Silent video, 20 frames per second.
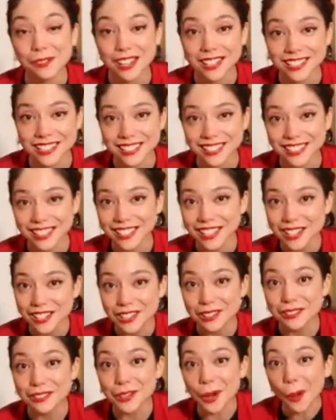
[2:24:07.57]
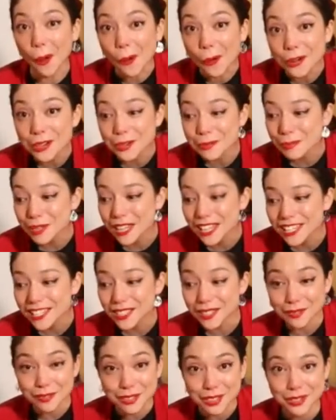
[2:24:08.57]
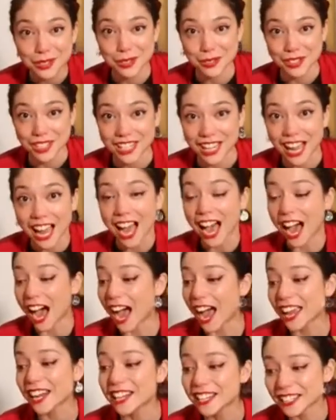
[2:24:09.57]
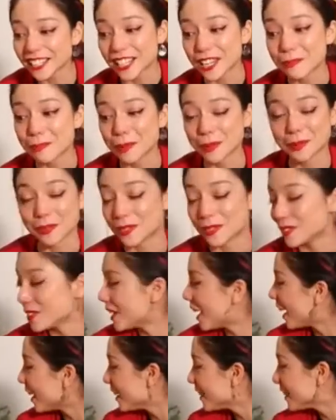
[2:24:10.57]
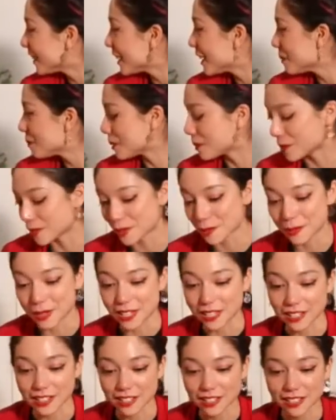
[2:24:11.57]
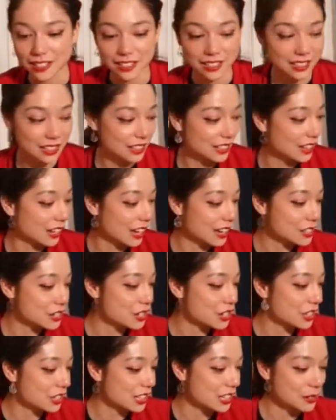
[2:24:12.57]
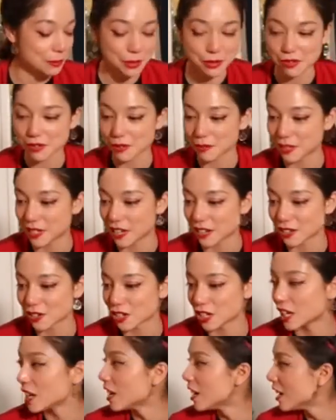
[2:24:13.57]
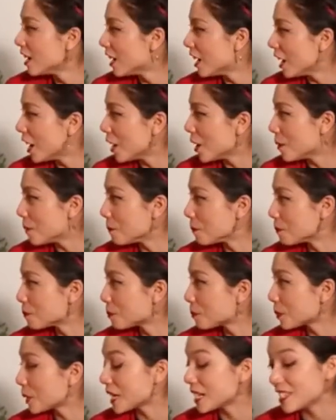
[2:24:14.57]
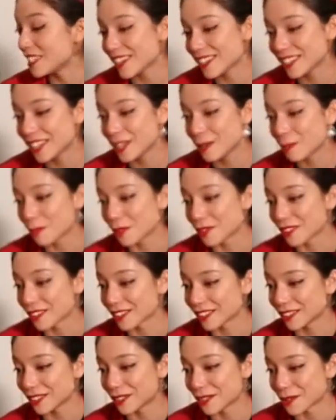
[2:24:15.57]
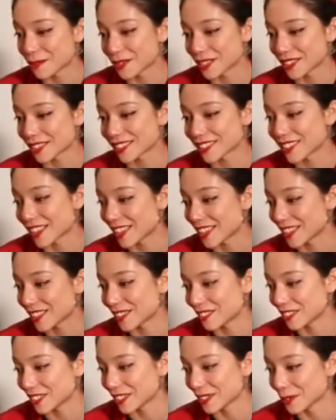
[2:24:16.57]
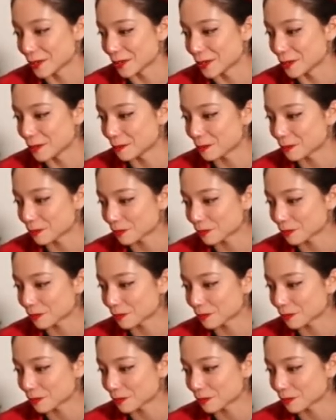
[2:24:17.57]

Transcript: "What? You could own a piece of the tree." I didn't keep an ornament. I should keep an ornament actually, but I did keep one of the clear ornaments because I think they're really cool.